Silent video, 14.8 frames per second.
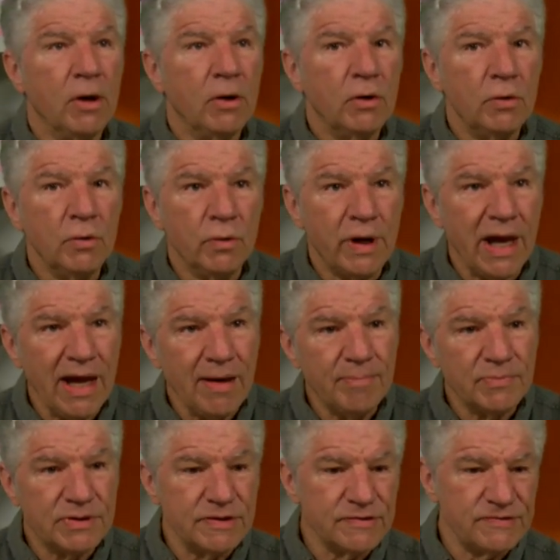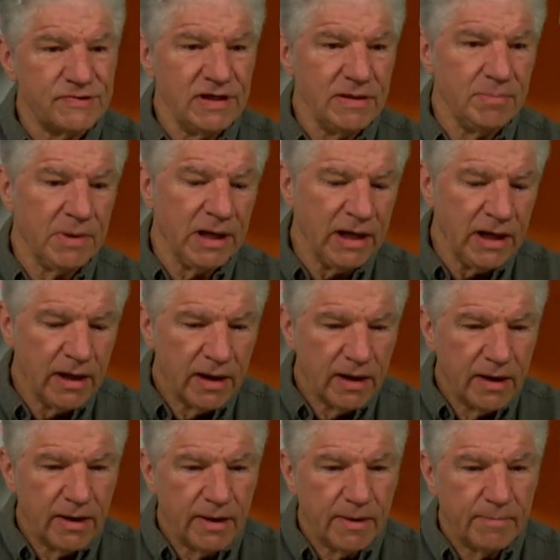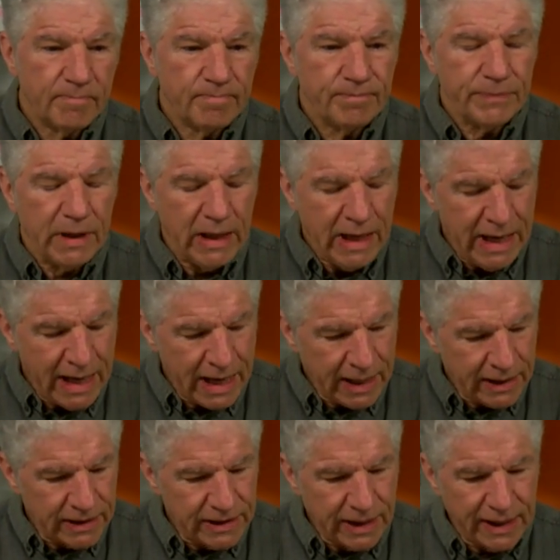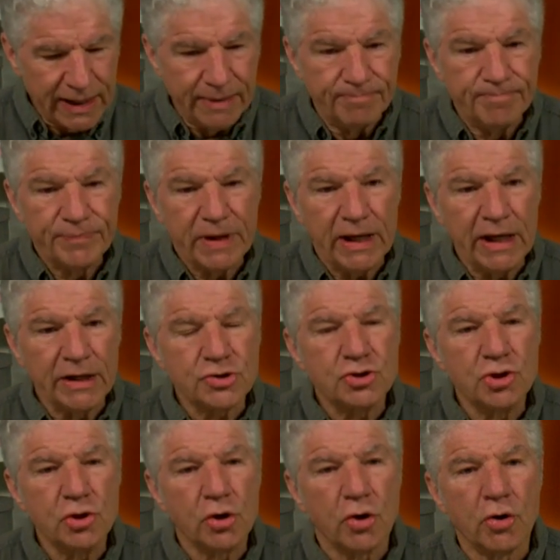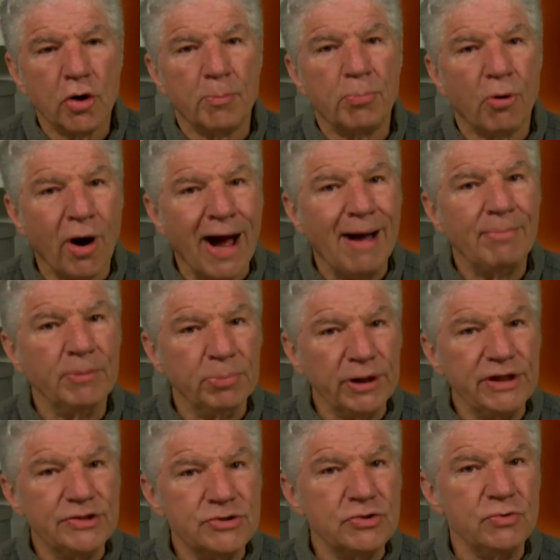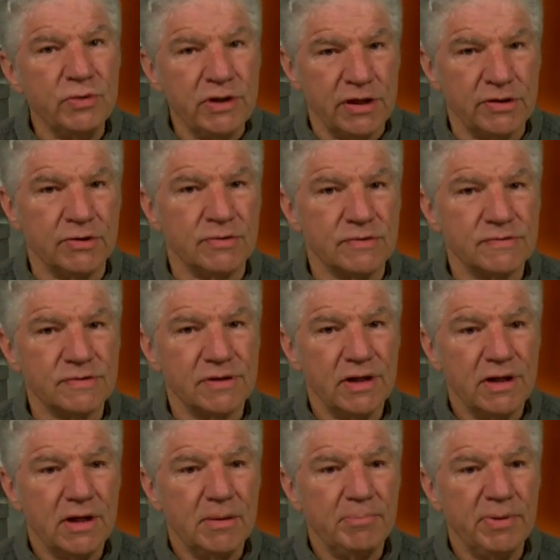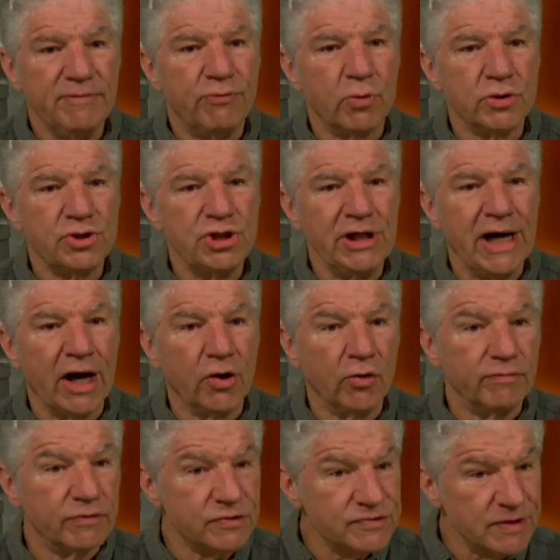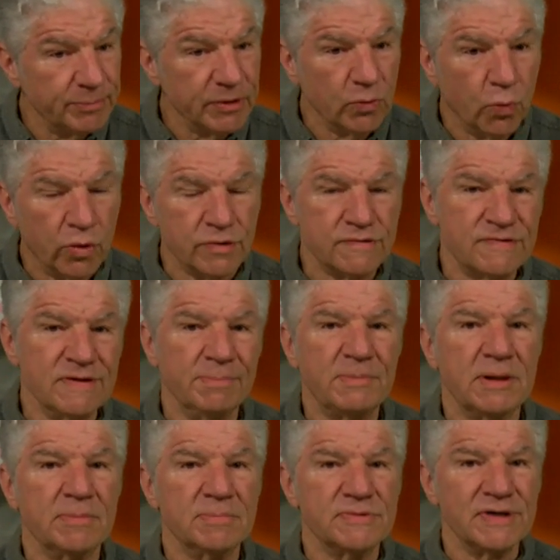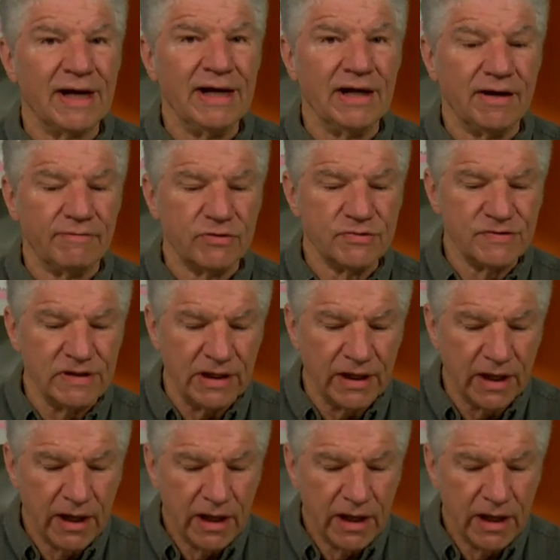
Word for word: who came to see me, and uh, it took her probably two years before she got over some of the worst symptoms I had ever seen.